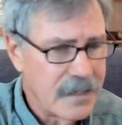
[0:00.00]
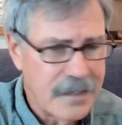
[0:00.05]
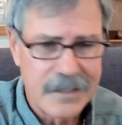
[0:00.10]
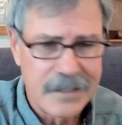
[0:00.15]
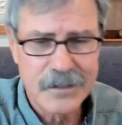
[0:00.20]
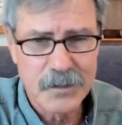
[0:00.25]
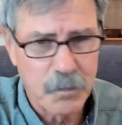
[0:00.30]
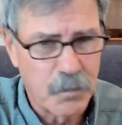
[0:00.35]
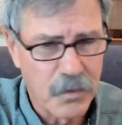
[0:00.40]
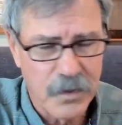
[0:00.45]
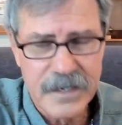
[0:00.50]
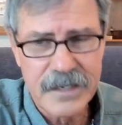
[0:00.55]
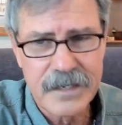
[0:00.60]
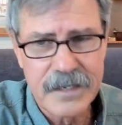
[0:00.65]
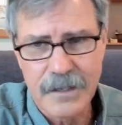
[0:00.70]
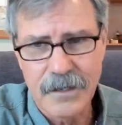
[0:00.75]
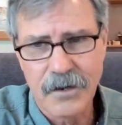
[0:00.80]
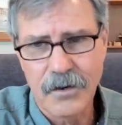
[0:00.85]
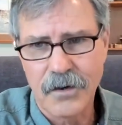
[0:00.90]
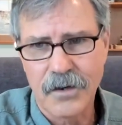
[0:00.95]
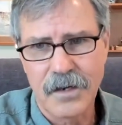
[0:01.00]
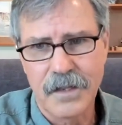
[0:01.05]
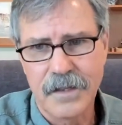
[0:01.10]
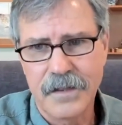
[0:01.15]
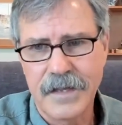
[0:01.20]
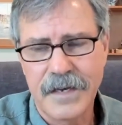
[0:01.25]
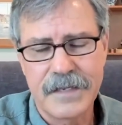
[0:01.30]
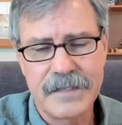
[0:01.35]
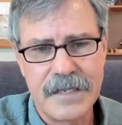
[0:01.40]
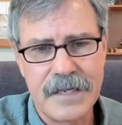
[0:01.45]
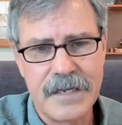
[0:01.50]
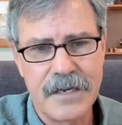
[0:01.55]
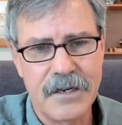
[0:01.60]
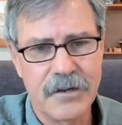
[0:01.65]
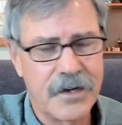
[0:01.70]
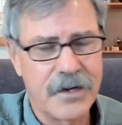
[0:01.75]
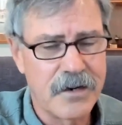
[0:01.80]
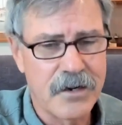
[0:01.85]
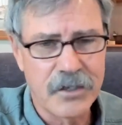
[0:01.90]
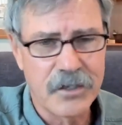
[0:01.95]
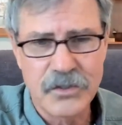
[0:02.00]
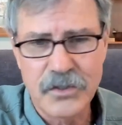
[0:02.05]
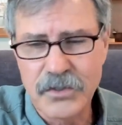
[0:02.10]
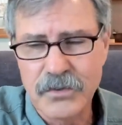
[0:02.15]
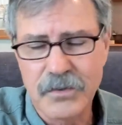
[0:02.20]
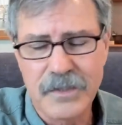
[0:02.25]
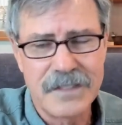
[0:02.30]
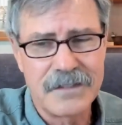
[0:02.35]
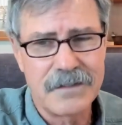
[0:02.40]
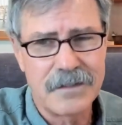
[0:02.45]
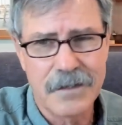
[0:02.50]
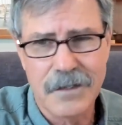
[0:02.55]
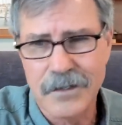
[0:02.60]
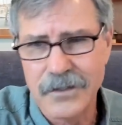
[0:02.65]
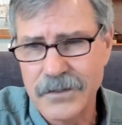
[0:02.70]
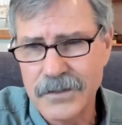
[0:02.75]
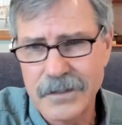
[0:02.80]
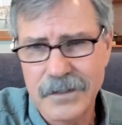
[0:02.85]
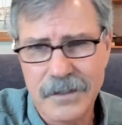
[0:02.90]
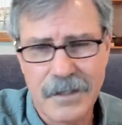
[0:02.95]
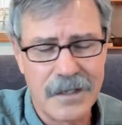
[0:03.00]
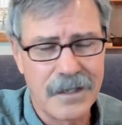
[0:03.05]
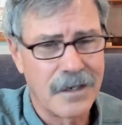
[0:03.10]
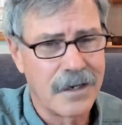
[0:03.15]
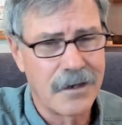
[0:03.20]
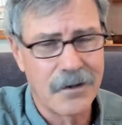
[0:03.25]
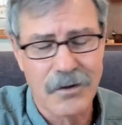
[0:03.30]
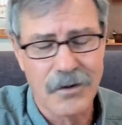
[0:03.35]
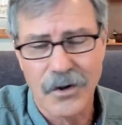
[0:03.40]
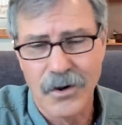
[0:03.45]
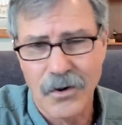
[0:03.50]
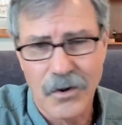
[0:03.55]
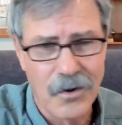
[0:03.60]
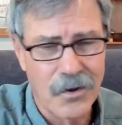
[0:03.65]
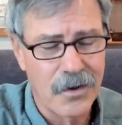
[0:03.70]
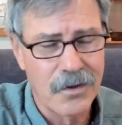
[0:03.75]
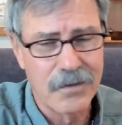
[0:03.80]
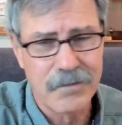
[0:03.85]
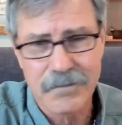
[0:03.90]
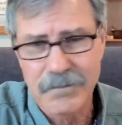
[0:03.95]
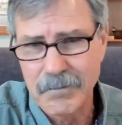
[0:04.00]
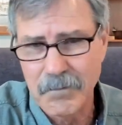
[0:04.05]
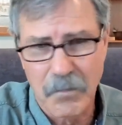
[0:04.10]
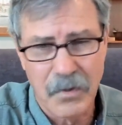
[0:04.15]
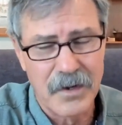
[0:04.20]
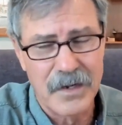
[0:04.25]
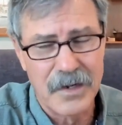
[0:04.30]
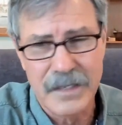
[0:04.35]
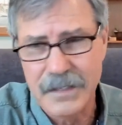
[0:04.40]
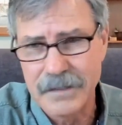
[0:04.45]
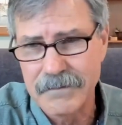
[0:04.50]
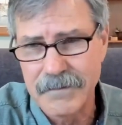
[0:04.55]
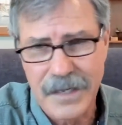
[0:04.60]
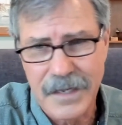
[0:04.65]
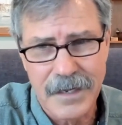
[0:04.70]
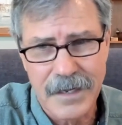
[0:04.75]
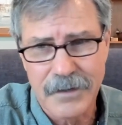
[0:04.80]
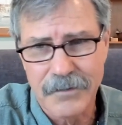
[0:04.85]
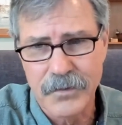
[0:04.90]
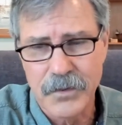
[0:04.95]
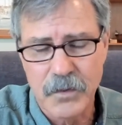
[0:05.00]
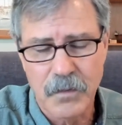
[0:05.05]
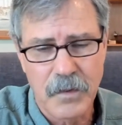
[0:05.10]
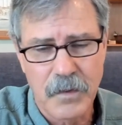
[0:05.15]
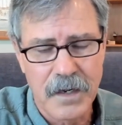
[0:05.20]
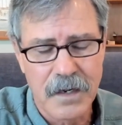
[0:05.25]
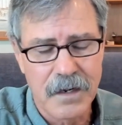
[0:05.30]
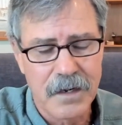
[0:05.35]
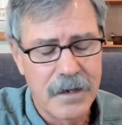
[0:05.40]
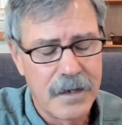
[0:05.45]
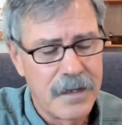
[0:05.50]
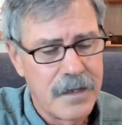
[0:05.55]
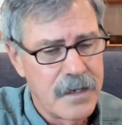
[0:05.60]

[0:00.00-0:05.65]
It's breaking all of that down in our joints, in our skin, in our heart, brain, everywhere.